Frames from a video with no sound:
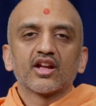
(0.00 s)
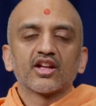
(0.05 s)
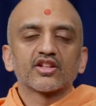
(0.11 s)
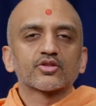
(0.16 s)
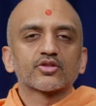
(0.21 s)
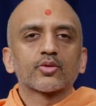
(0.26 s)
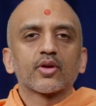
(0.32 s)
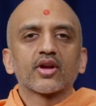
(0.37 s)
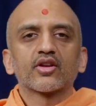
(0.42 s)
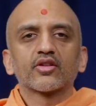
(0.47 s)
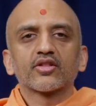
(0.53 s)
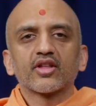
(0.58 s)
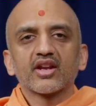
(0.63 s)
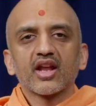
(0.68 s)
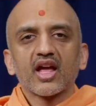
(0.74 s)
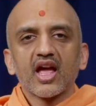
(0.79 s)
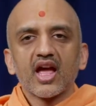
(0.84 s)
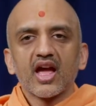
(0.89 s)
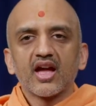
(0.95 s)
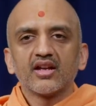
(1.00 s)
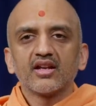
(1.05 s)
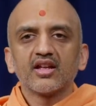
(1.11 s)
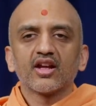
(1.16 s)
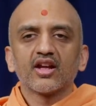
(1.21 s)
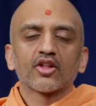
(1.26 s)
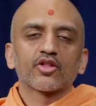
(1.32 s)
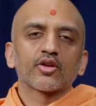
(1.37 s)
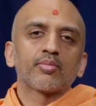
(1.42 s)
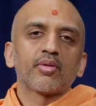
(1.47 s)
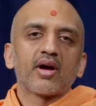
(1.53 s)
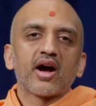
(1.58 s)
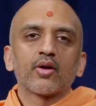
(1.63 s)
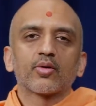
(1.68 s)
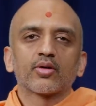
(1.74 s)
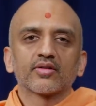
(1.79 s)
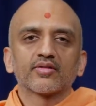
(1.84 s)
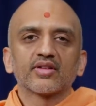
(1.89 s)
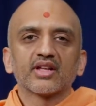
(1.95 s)
is greater than any other
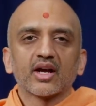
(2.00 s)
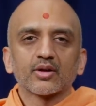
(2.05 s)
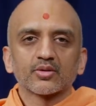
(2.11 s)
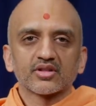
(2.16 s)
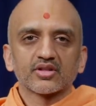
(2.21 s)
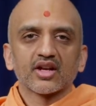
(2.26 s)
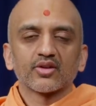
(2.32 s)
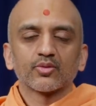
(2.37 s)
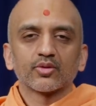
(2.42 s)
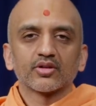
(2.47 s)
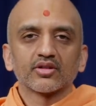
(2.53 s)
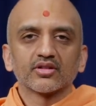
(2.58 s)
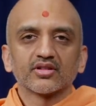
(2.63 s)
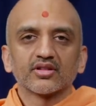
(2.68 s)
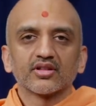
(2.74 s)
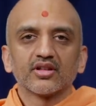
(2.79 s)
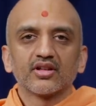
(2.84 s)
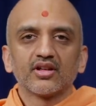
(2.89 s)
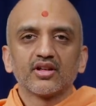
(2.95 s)
power of the outside world.